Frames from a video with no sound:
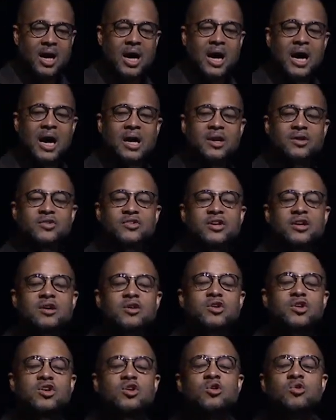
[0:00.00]
Until
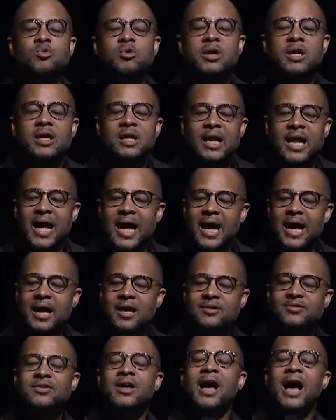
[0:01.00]
you
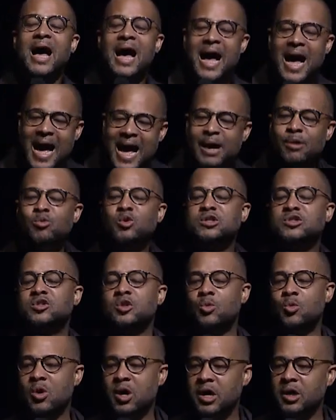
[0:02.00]
realize I was the
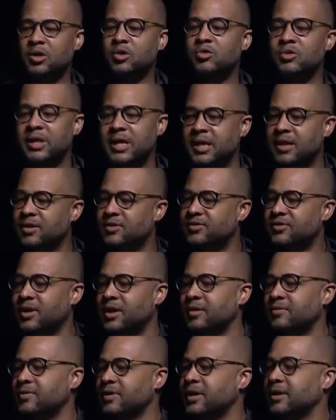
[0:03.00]
one who needed
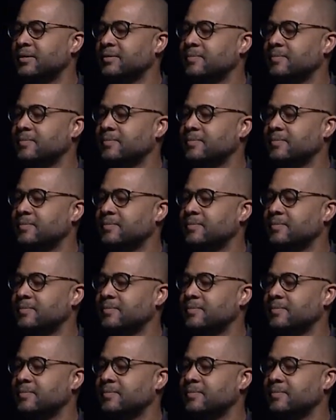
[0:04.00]
saving.